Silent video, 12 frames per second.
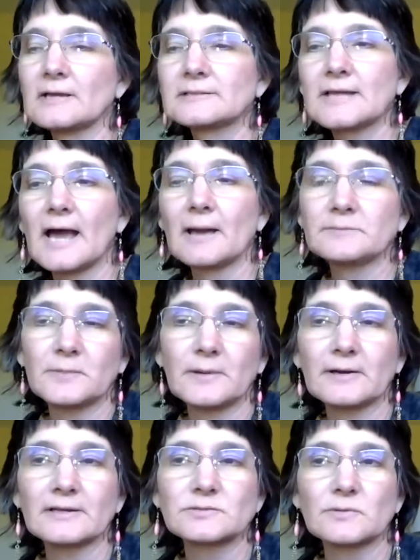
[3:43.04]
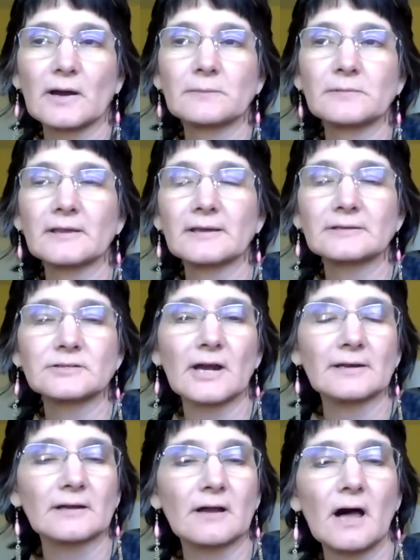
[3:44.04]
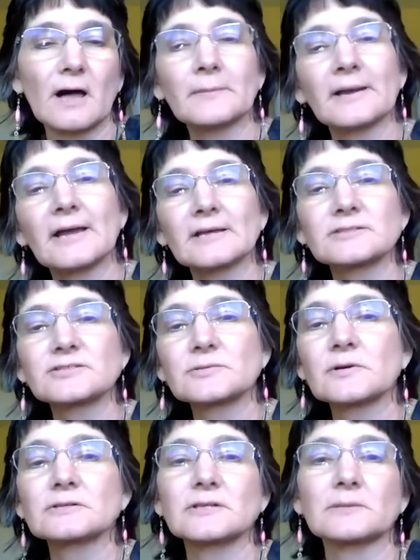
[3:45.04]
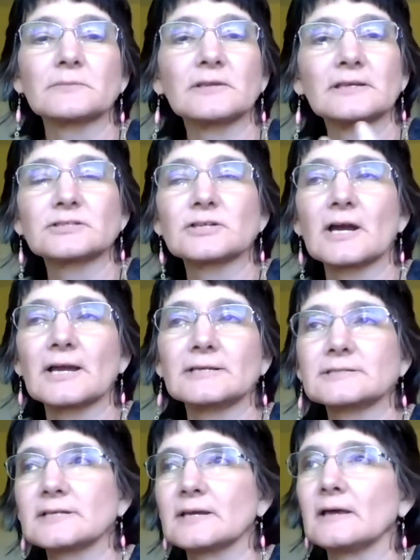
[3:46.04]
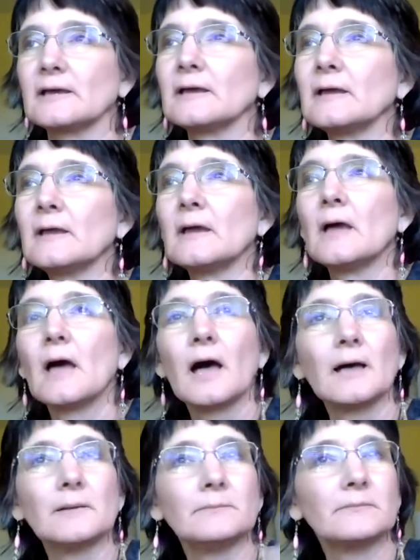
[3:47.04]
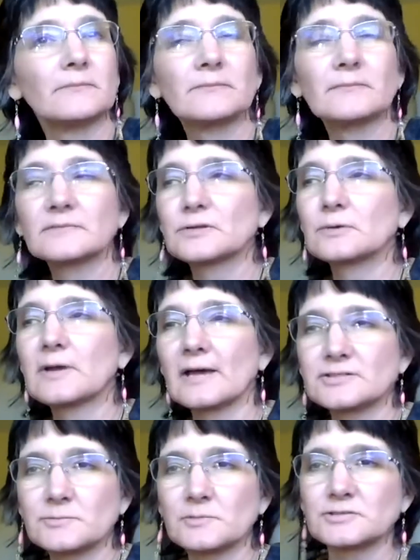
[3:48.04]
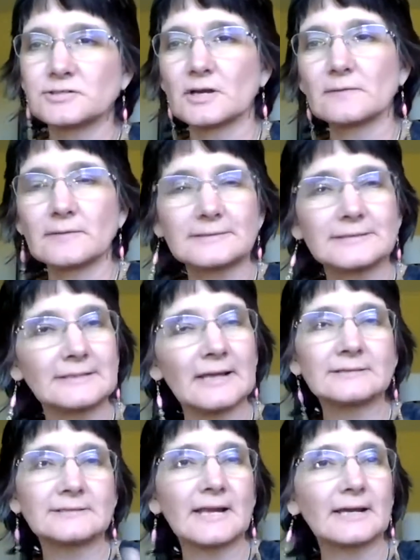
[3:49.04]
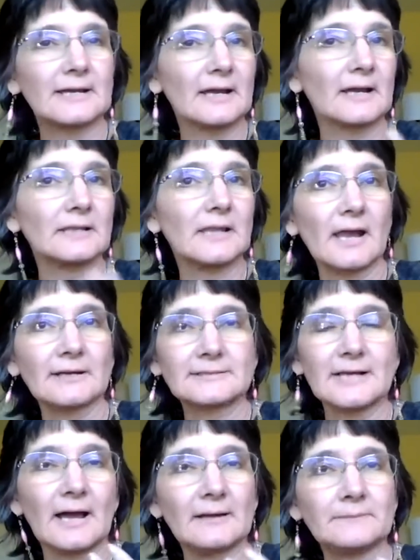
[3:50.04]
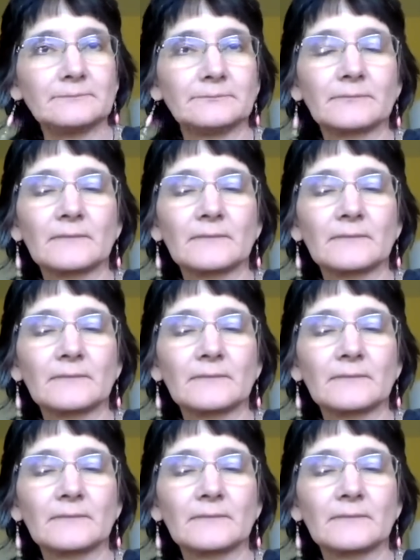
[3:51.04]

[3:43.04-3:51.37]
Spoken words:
time periods where I'm really trying to call my customers. I'm really trying to do customer service, and that's taking a lot of time.